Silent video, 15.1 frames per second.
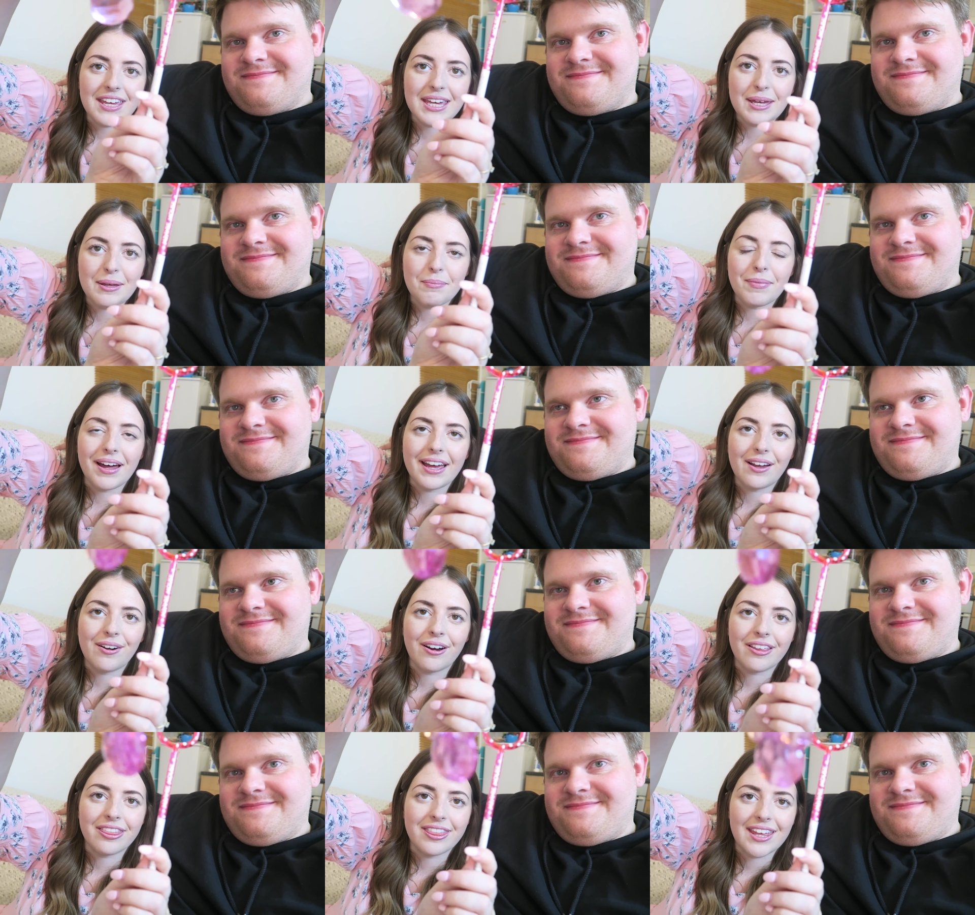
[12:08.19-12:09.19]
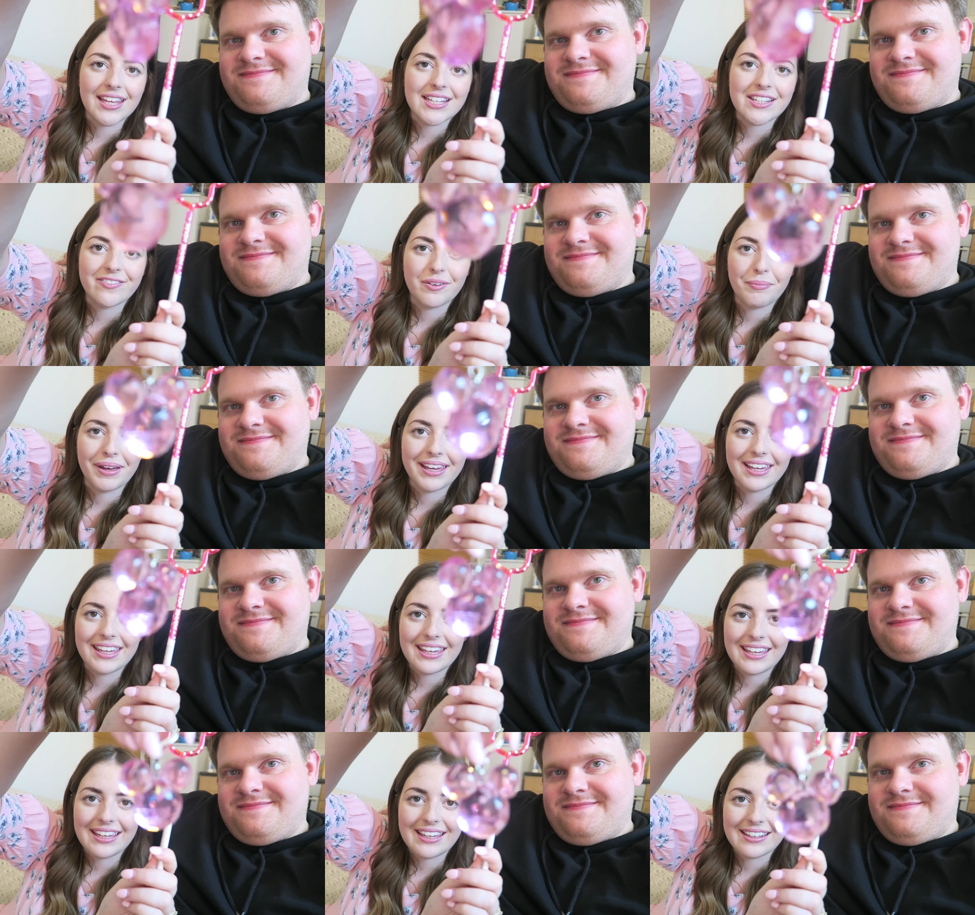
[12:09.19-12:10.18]
Speaker 1: theme, I got this for my
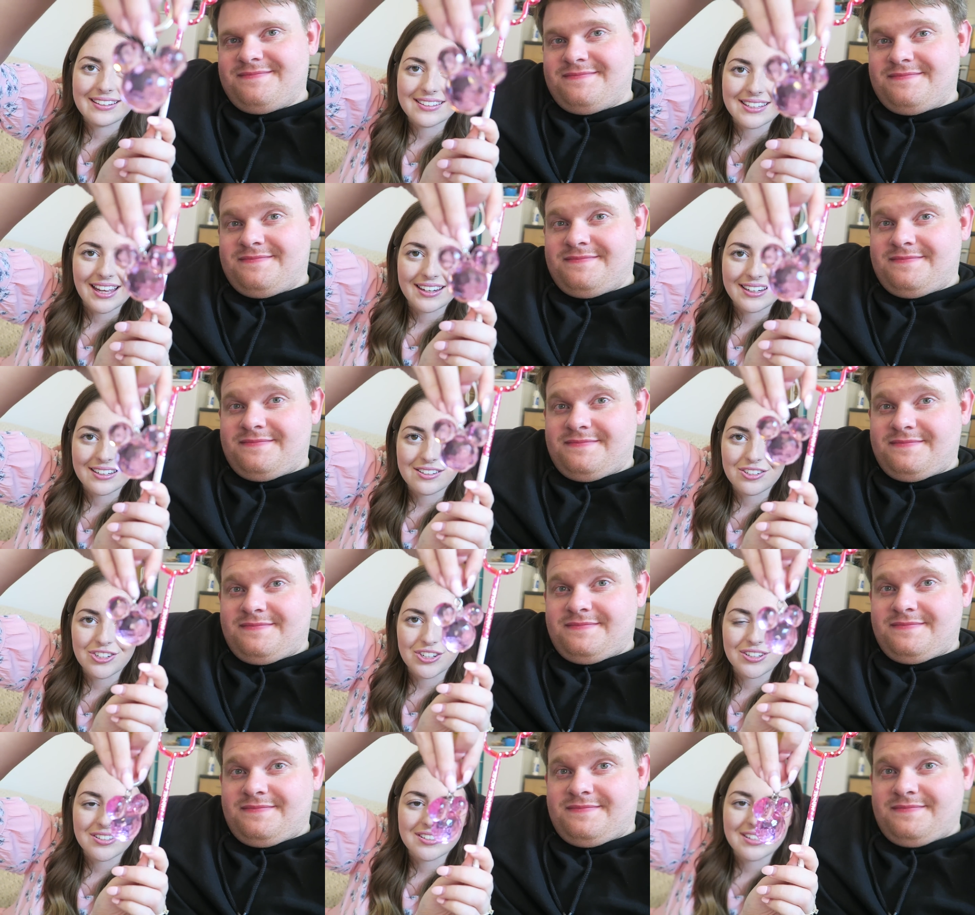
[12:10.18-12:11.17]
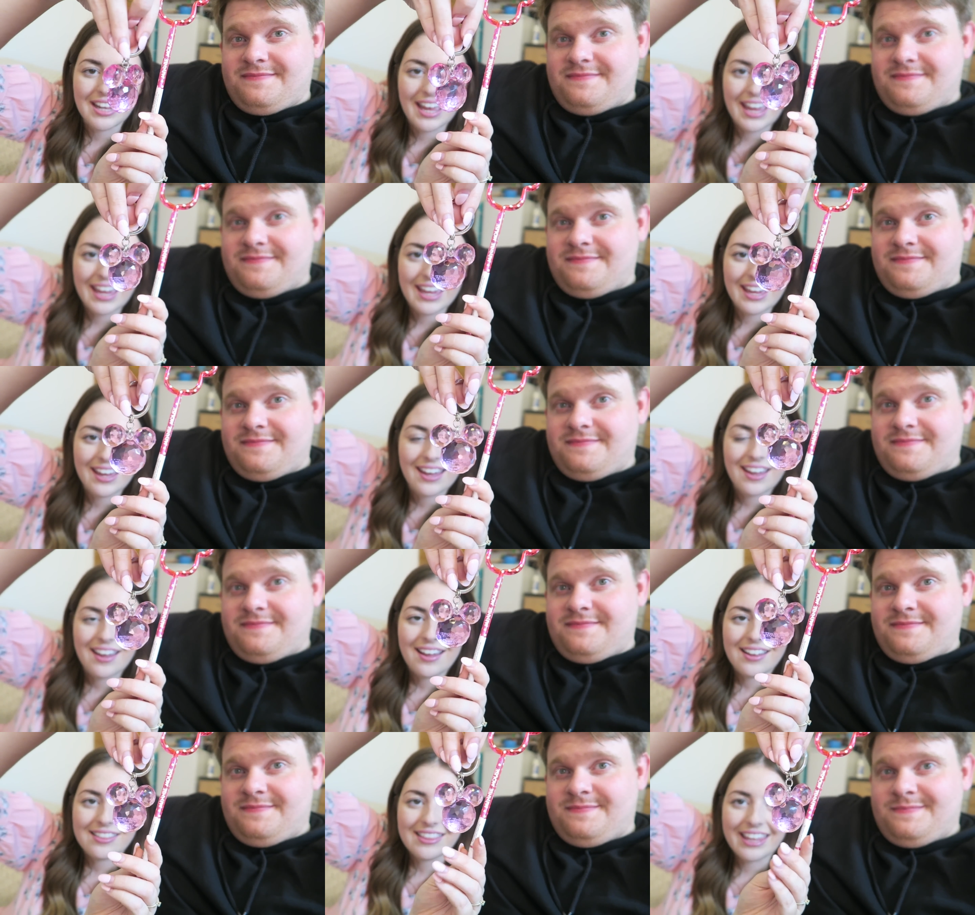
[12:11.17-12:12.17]
keys, and it's just a
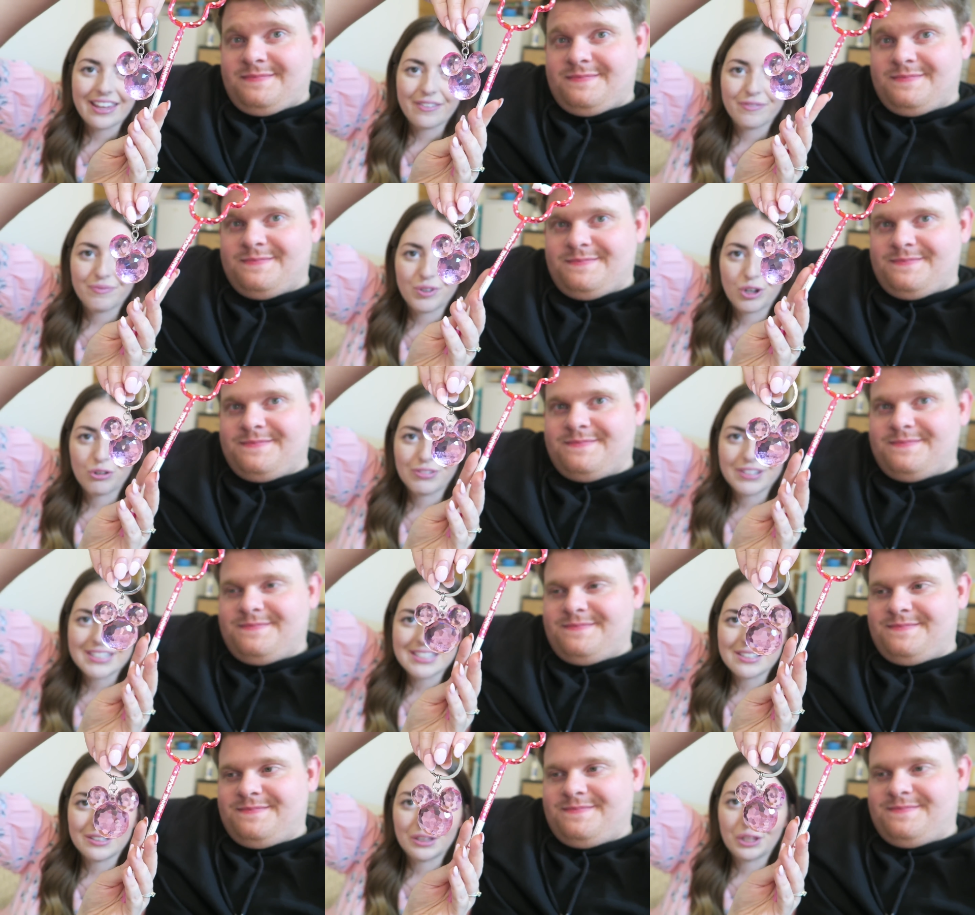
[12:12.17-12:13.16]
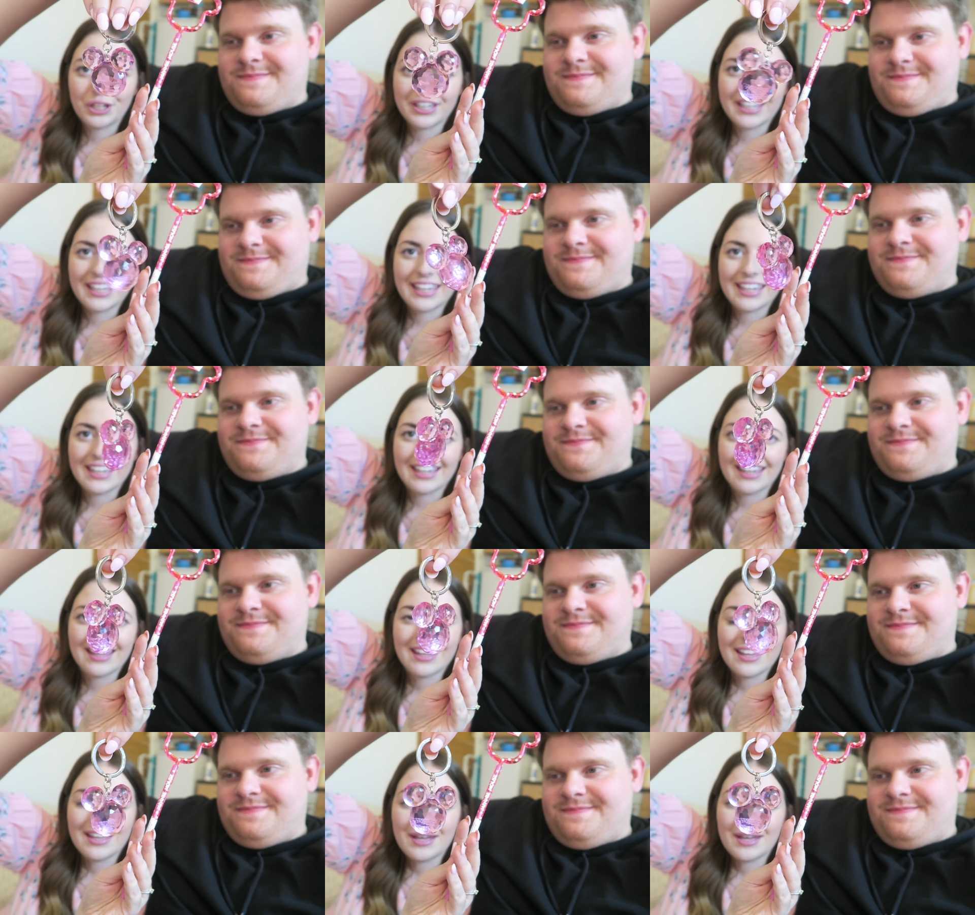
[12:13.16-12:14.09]
like crystal looking